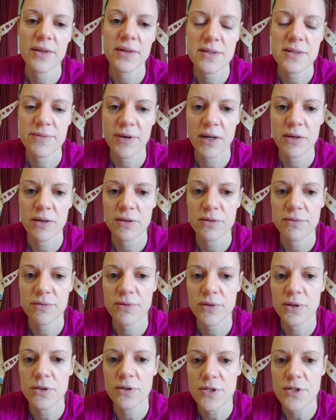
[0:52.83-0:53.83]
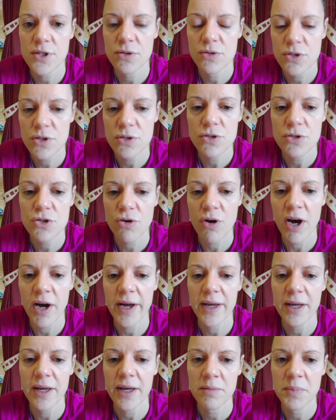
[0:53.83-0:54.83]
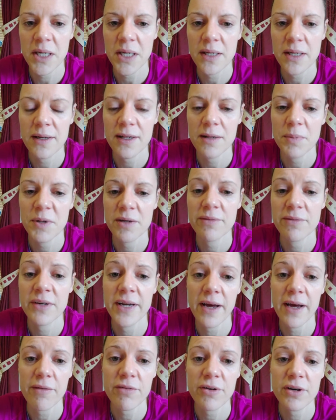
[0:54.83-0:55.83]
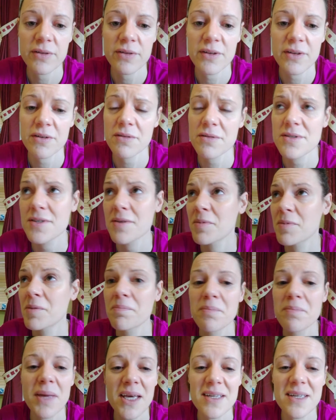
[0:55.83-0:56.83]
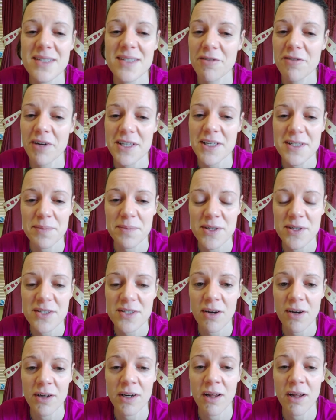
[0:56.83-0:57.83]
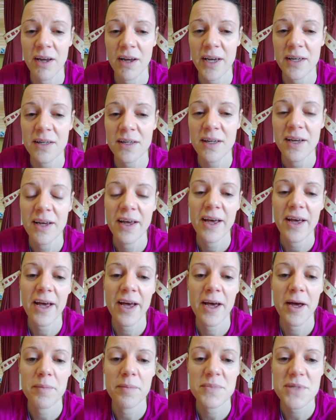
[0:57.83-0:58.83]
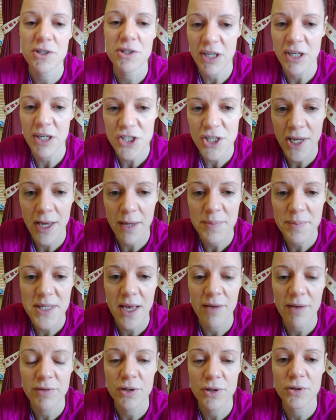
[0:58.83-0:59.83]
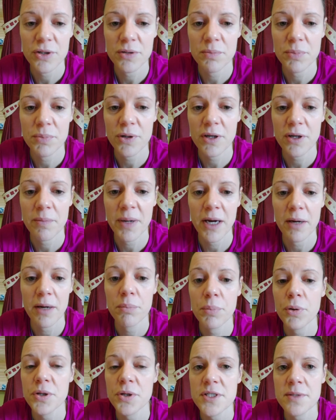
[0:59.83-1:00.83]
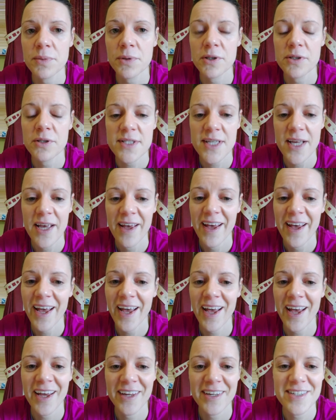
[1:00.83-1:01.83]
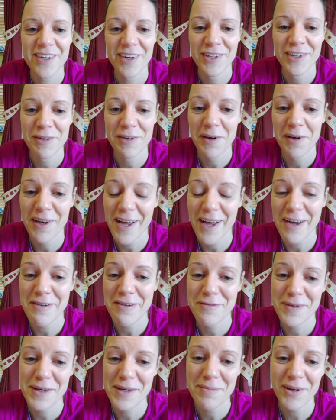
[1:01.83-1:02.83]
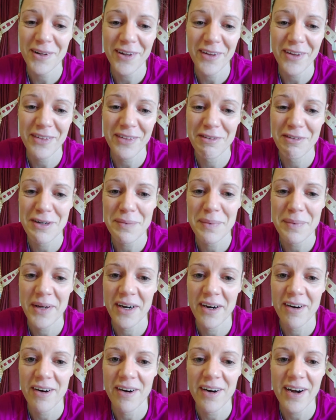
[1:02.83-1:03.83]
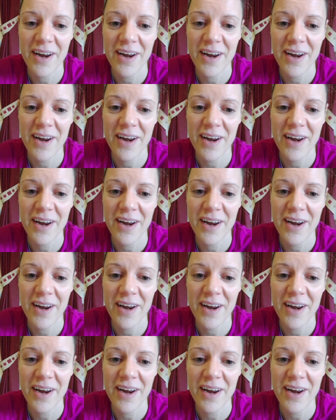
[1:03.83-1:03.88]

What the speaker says: found in food. So do try and make a little bit of an effort. There are some amazing recipes online. Scratch Labs have a good book about portables. And I know a lot of people on the group here